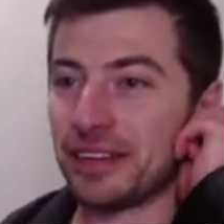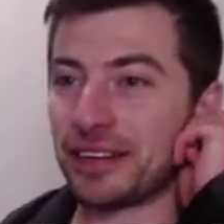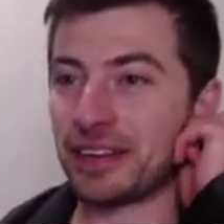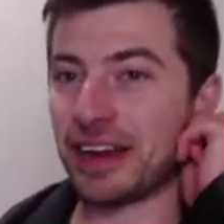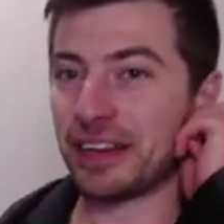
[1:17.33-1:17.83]

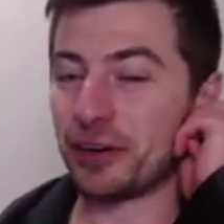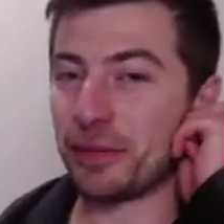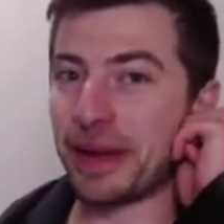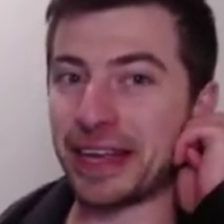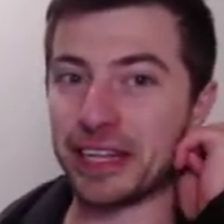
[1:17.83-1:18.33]
start,
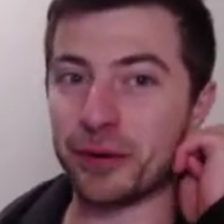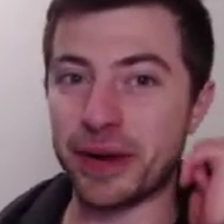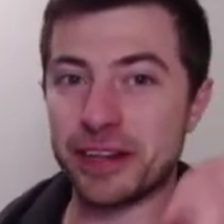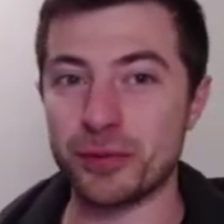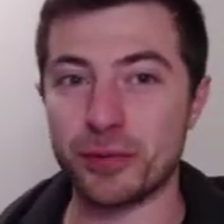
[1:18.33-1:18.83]
making their
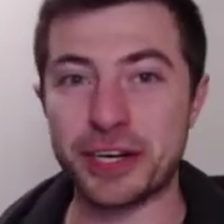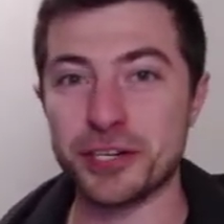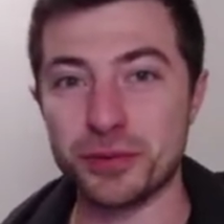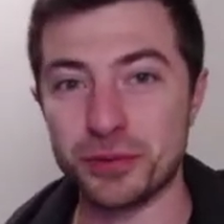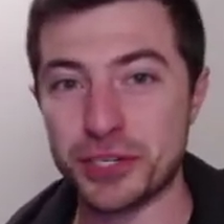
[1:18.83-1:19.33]
way to the
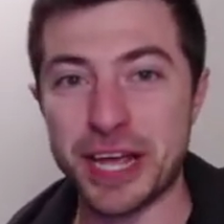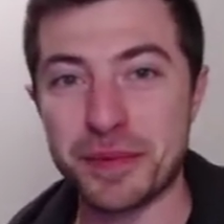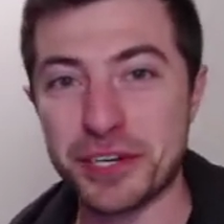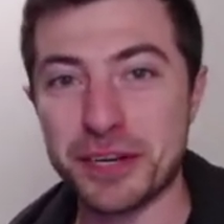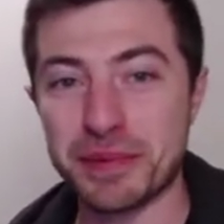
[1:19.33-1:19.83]
regional
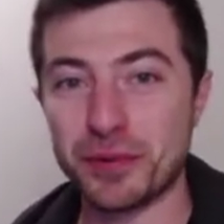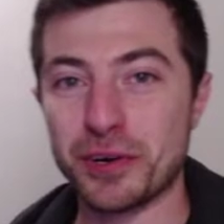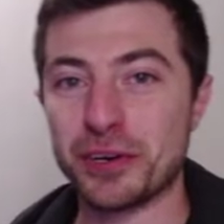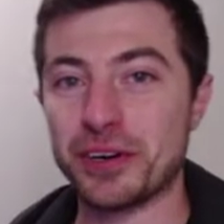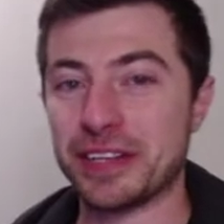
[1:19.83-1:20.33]
championships and whatnot.